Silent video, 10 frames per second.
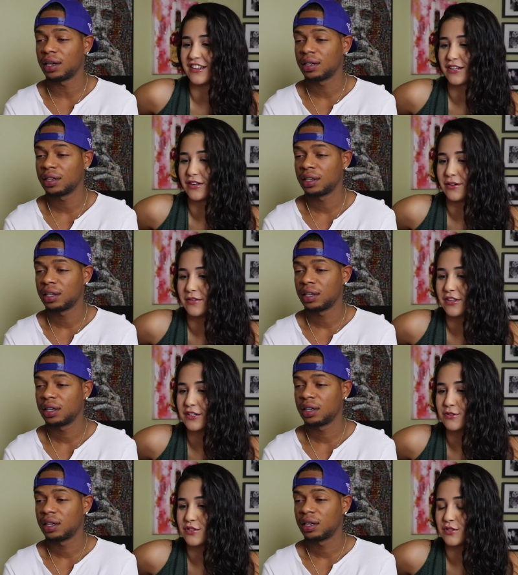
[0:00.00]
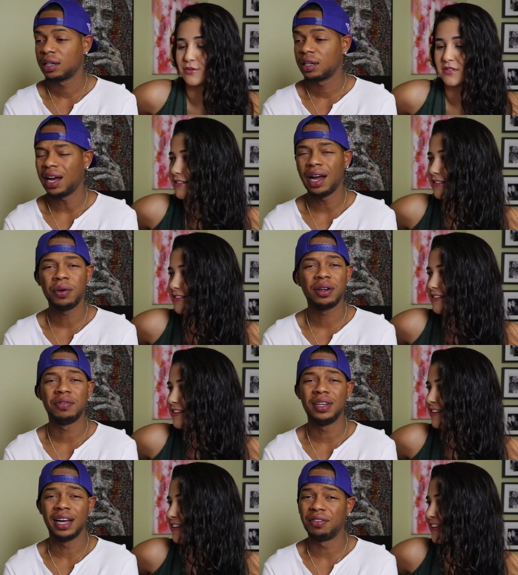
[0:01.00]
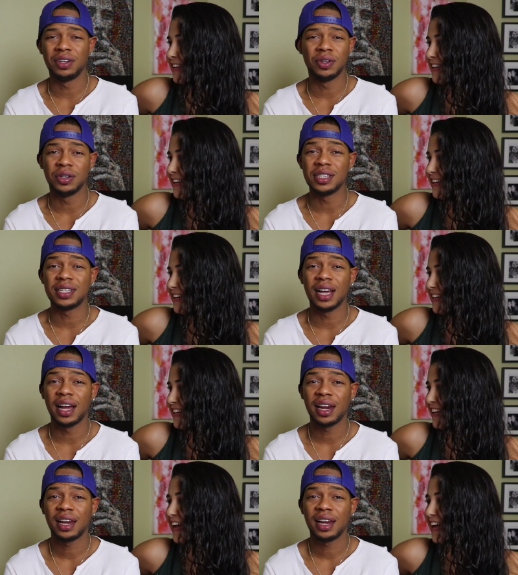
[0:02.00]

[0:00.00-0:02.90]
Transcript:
Speaker 1: Look
Speaker 2: at her go. Look at those shoes.
Speaker 1: I would have never noticed that.